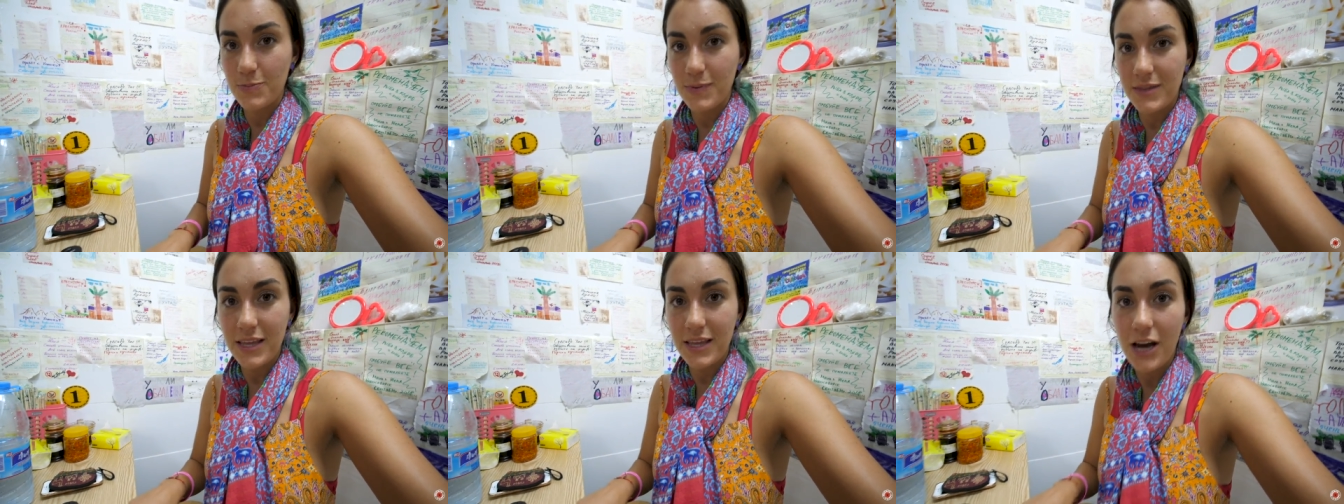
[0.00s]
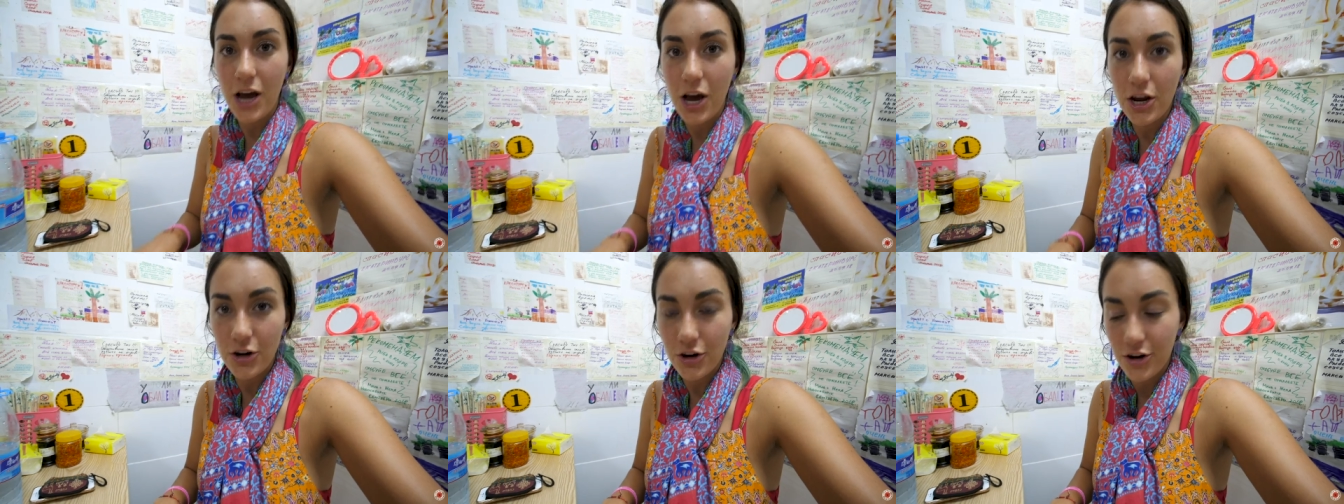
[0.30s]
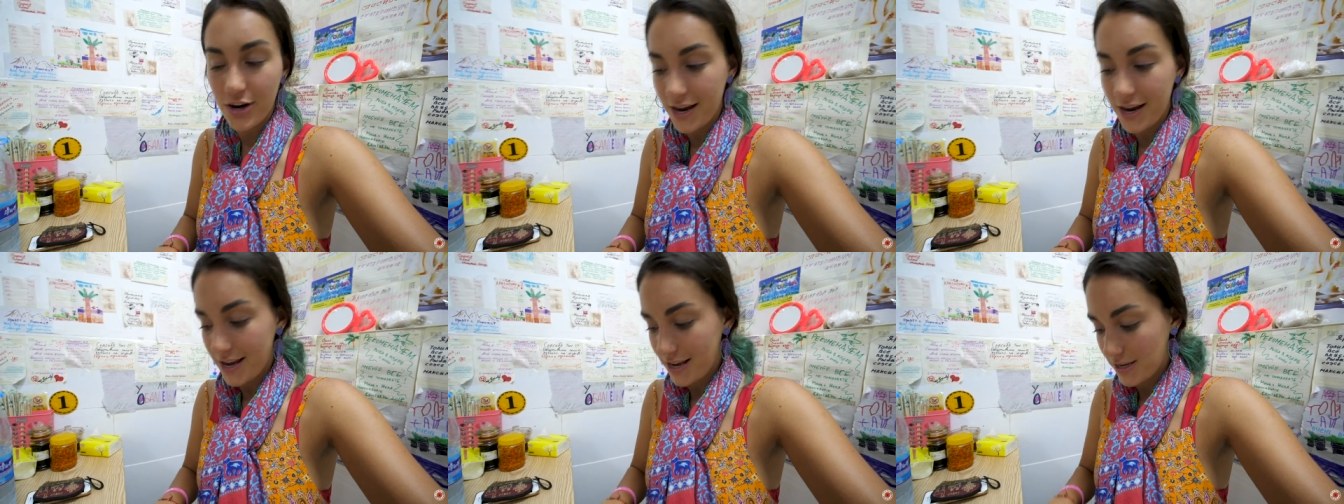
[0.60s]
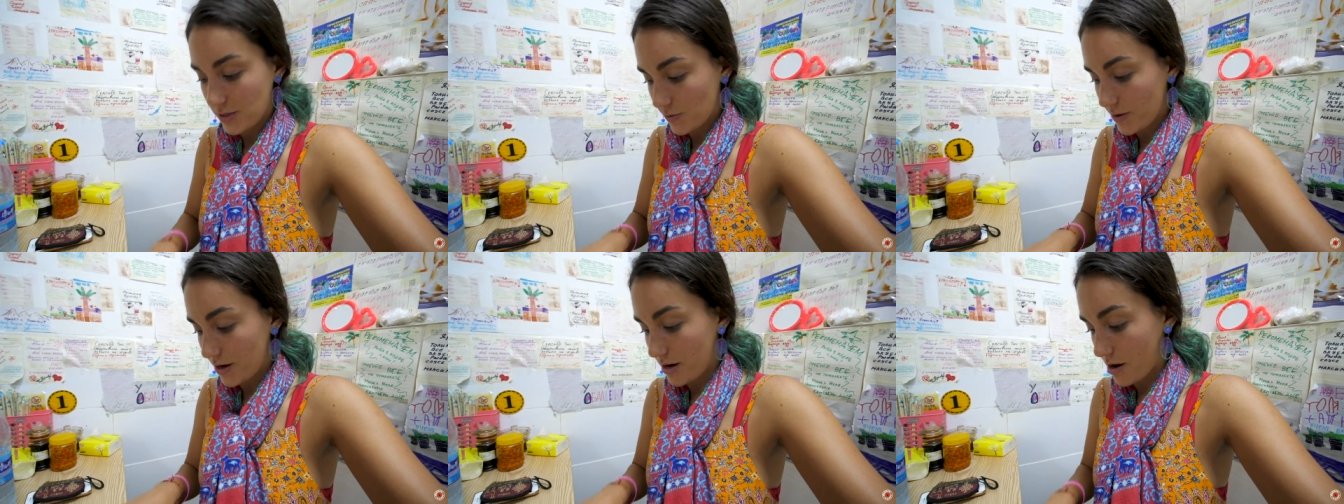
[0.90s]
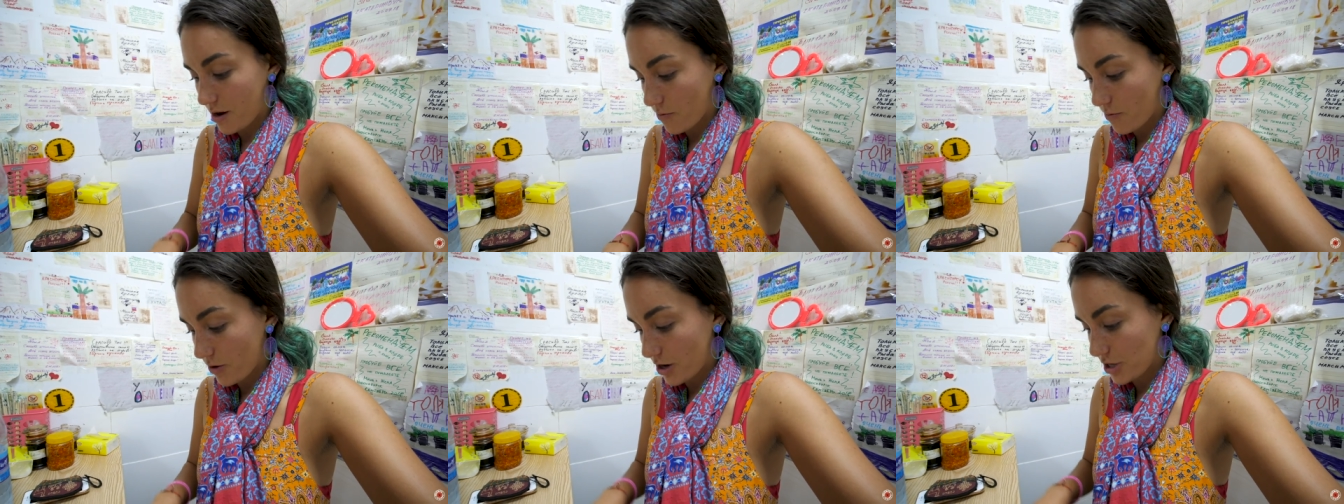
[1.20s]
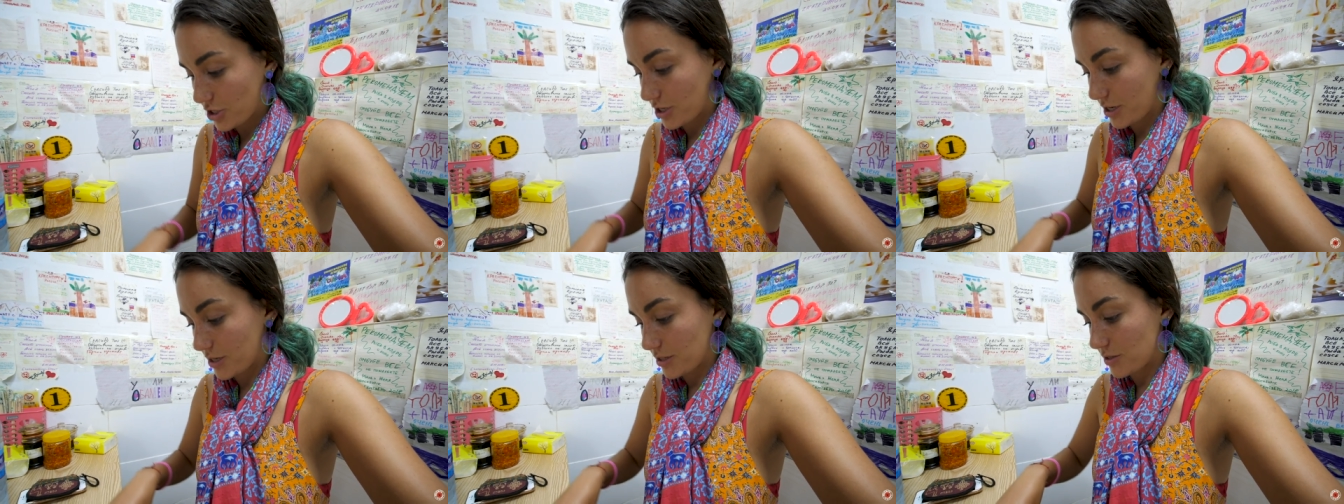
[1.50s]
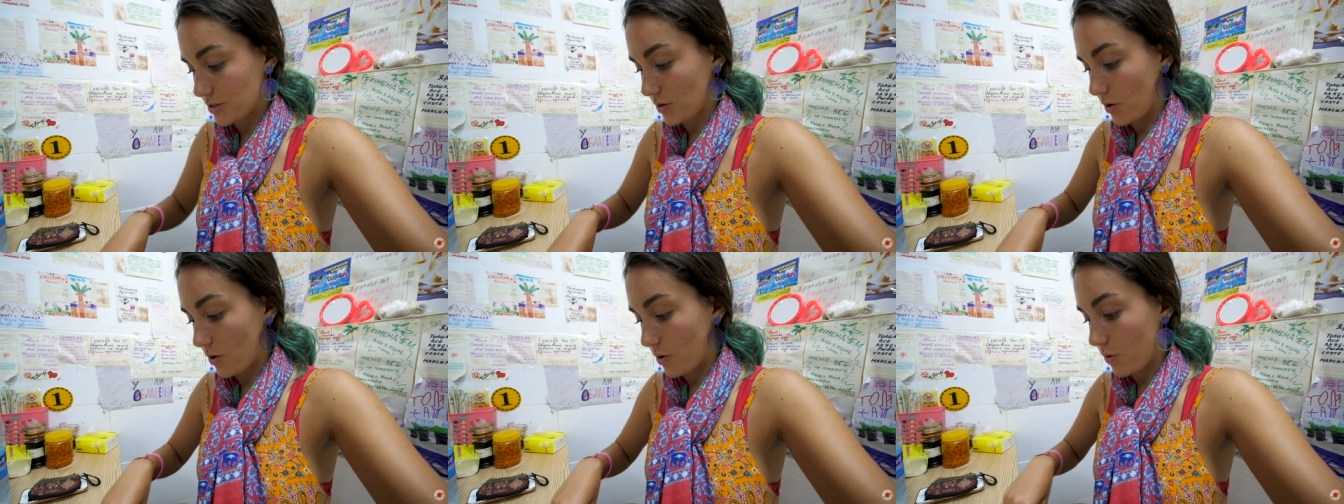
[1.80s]
but then under it is written in Russian,
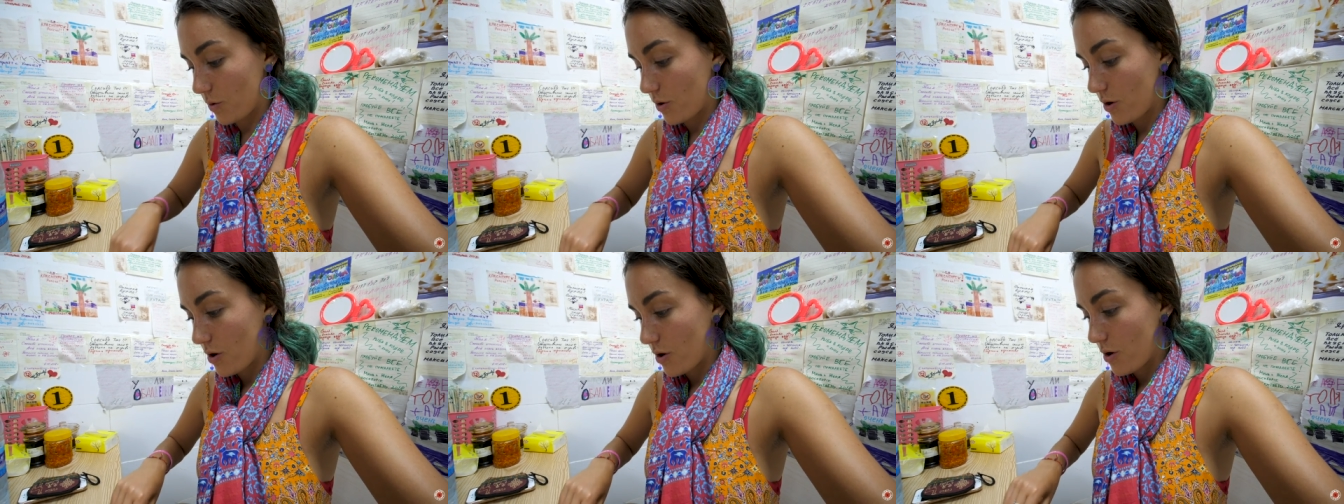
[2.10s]
so